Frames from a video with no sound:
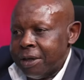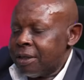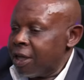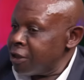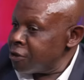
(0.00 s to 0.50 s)

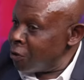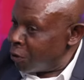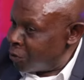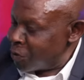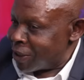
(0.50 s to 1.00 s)
That is
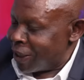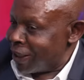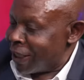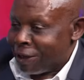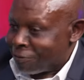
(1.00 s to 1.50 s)
not to say
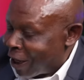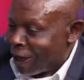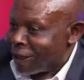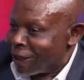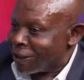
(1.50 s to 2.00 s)
they have
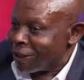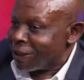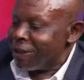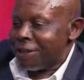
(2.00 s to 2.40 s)
done nothing.